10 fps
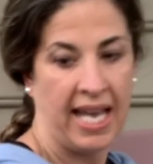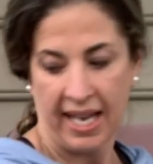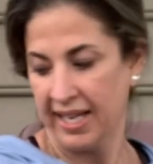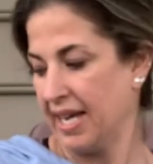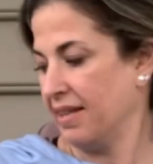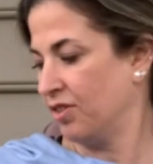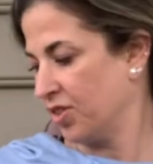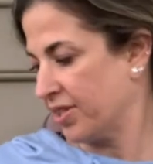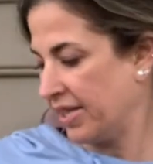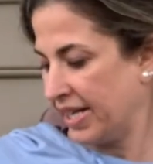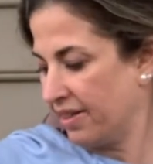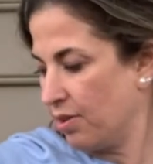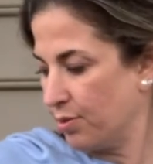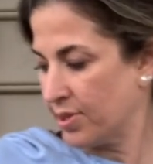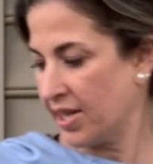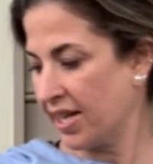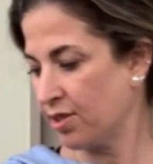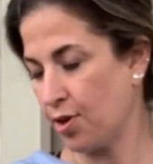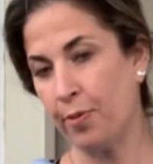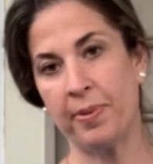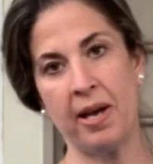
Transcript: Again, just letting those legs open